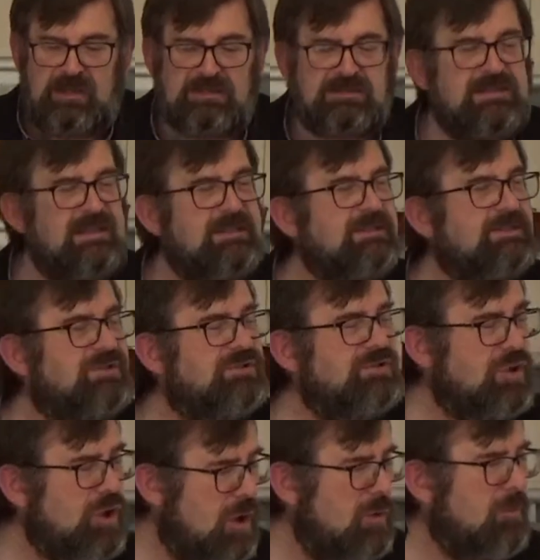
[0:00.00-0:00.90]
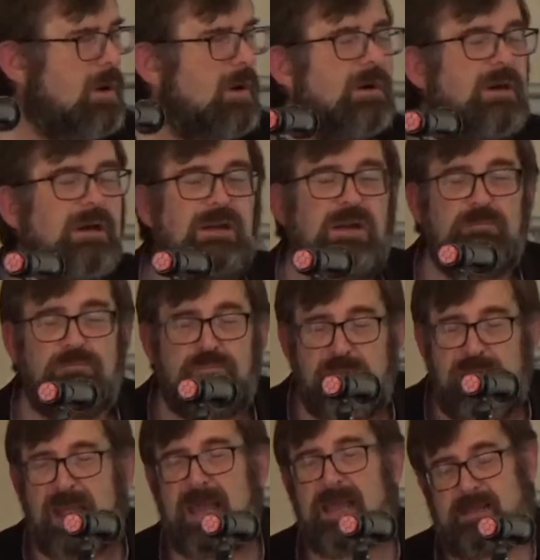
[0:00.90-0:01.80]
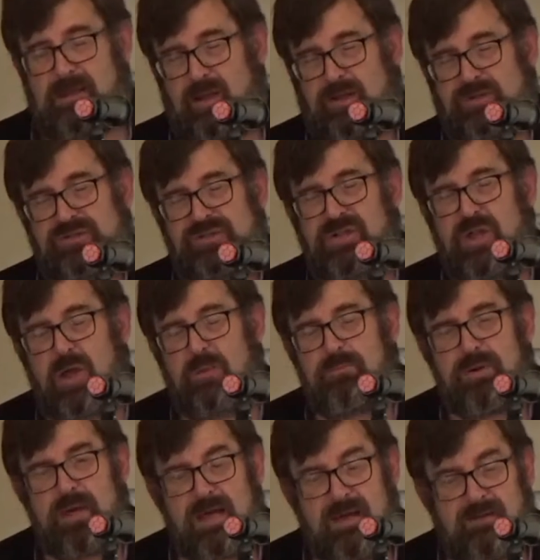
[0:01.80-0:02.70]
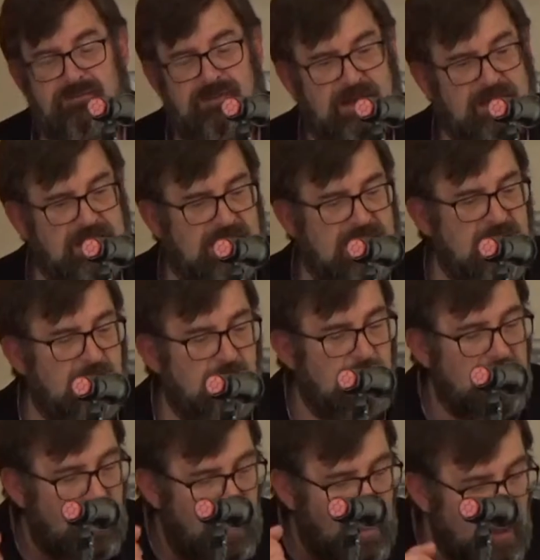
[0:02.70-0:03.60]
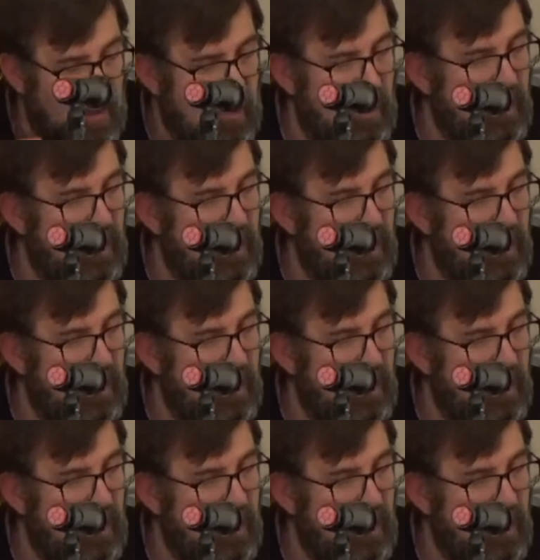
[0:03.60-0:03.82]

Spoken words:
Since no one can obey God's law perfectly, we are